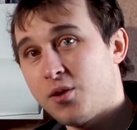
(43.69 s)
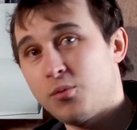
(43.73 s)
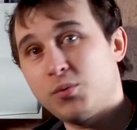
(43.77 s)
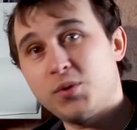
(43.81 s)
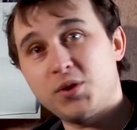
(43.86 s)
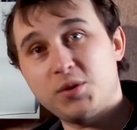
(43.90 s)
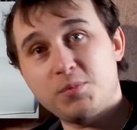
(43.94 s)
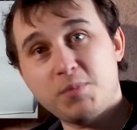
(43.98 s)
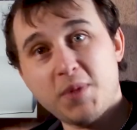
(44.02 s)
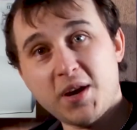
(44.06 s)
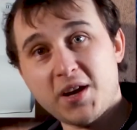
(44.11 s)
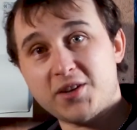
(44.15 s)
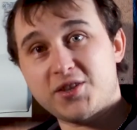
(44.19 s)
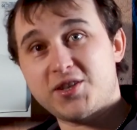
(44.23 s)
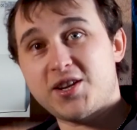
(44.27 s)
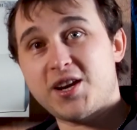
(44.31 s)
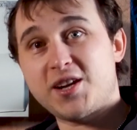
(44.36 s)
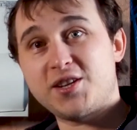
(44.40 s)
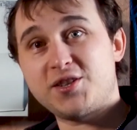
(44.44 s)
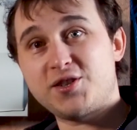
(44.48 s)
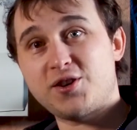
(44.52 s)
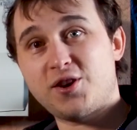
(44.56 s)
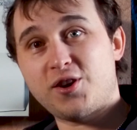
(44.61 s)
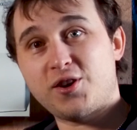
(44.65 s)
We might
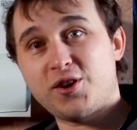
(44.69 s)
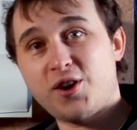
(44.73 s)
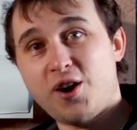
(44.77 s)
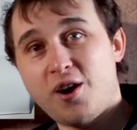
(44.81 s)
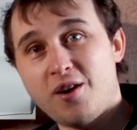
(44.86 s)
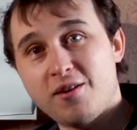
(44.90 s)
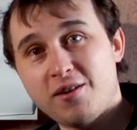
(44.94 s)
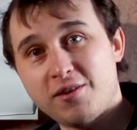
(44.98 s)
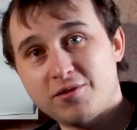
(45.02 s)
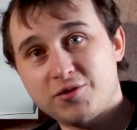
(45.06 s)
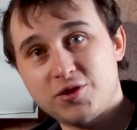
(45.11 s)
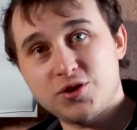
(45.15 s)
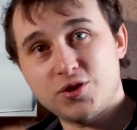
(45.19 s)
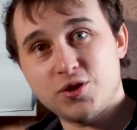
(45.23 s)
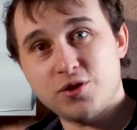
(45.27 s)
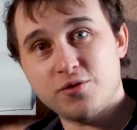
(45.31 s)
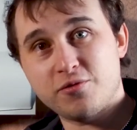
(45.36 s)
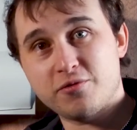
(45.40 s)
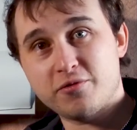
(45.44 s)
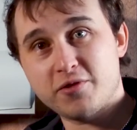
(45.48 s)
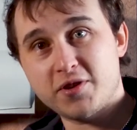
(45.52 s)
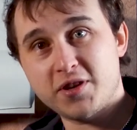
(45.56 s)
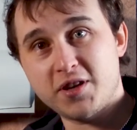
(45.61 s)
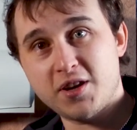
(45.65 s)
change our car after
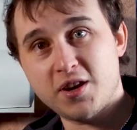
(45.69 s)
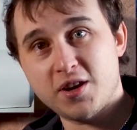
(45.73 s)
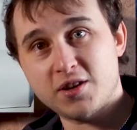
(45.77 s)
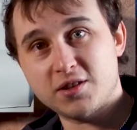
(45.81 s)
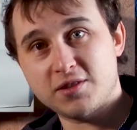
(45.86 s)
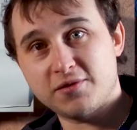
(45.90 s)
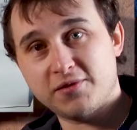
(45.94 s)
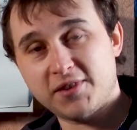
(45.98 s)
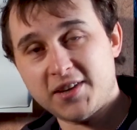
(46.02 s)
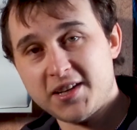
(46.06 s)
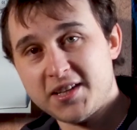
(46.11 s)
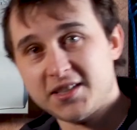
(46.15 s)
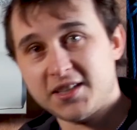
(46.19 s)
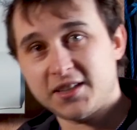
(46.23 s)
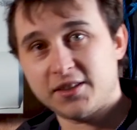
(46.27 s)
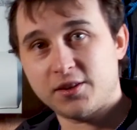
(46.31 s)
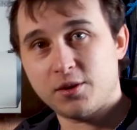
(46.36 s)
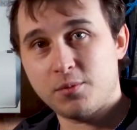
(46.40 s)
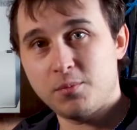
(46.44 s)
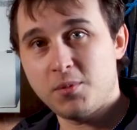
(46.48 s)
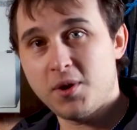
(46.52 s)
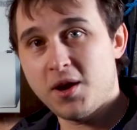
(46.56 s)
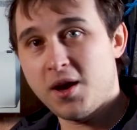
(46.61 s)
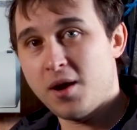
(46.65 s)
2-3 years of leasing
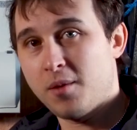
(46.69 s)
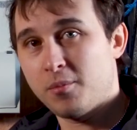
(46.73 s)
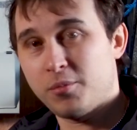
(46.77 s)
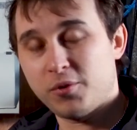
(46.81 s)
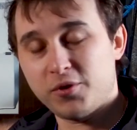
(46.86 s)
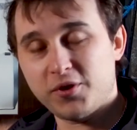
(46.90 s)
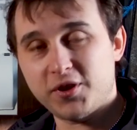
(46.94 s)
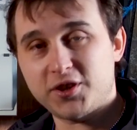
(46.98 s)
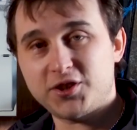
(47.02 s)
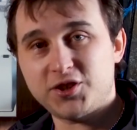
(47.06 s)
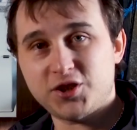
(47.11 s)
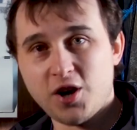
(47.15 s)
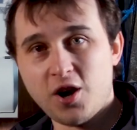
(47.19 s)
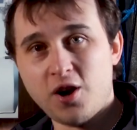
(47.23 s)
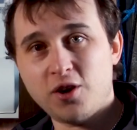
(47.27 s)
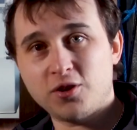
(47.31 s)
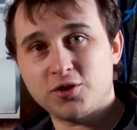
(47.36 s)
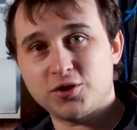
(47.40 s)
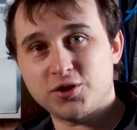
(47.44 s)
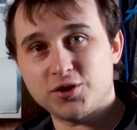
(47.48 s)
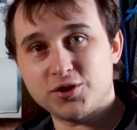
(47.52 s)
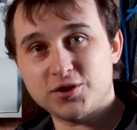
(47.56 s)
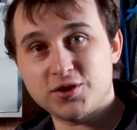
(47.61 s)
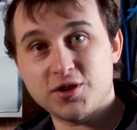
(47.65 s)
them, but the
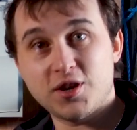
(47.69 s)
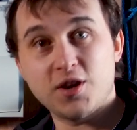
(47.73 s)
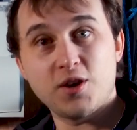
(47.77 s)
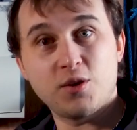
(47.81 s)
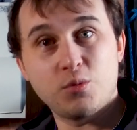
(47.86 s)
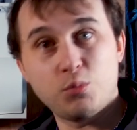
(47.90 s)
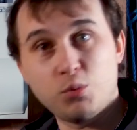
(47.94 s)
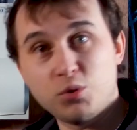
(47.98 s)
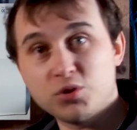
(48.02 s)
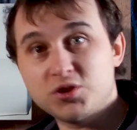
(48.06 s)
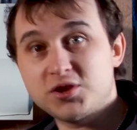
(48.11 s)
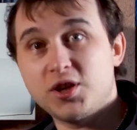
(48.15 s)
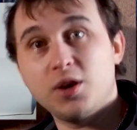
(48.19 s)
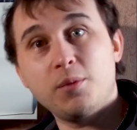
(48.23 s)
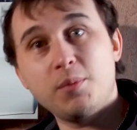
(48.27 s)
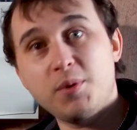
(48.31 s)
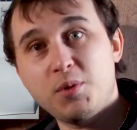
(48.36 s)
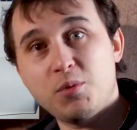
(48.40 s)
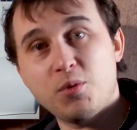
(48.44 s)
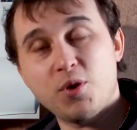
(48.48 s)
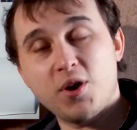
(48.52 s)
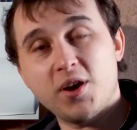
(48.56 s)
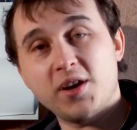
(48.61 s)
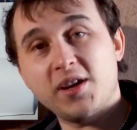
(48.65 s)
chargers will still
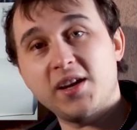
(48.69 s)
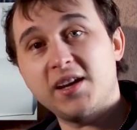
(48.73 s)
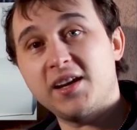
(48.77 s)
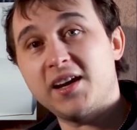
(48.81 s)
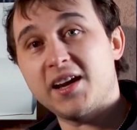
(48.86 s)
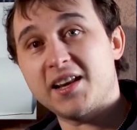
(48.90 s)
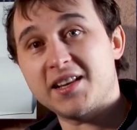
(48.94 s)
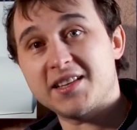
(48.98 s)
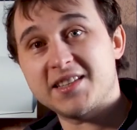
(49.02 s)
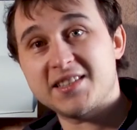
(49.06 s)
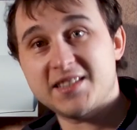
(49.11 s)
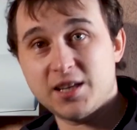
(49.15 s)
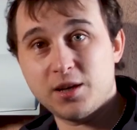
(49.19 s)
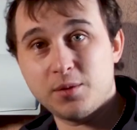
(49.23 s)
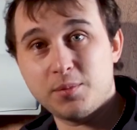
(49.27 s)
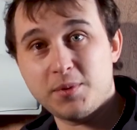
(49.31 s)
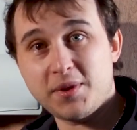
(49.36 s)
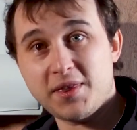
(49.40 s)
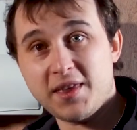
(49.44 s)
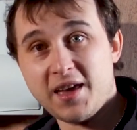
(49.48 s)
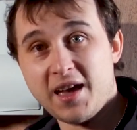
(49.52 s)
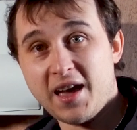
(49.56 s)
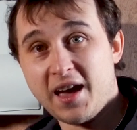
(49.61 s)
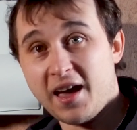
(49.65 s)
be working and still
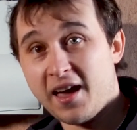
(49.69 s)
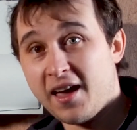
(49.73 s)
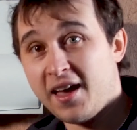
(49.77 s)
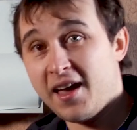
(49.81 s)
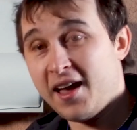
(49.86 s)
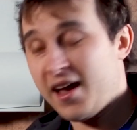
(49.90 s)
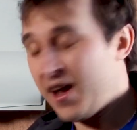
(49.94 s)
be there.